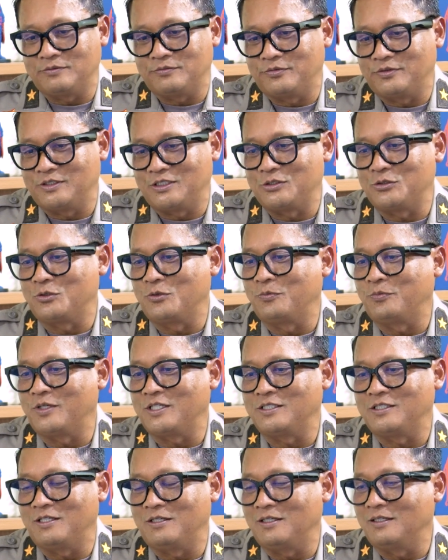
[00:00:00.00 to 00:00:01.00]
very
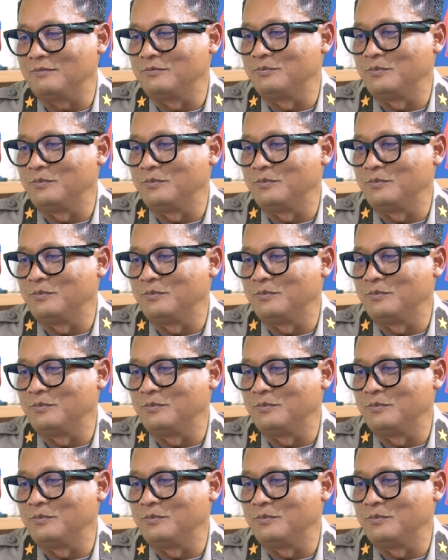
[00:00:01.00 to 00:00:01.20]
surprised that